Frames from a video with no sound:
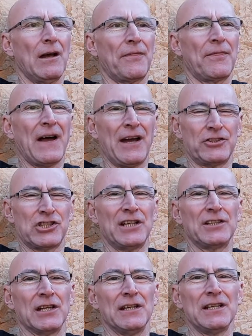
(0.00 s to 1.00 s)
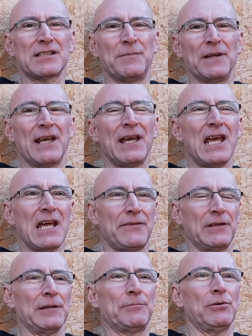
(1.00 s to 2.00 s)
That agenda is being
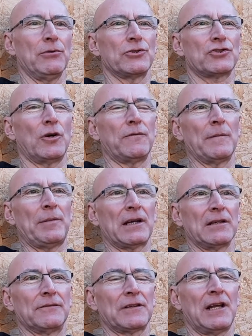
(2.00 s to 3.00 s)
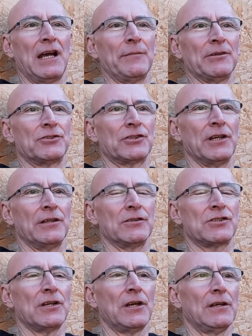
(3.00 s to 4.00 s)
heavily pushed off the back of climate
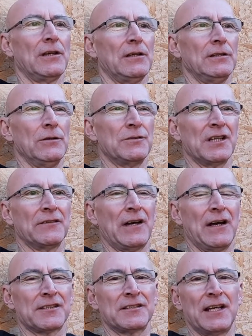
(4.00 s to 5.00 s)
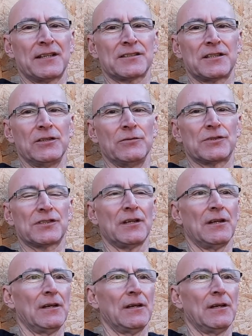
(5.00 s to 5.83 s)
change, using that as an excuse.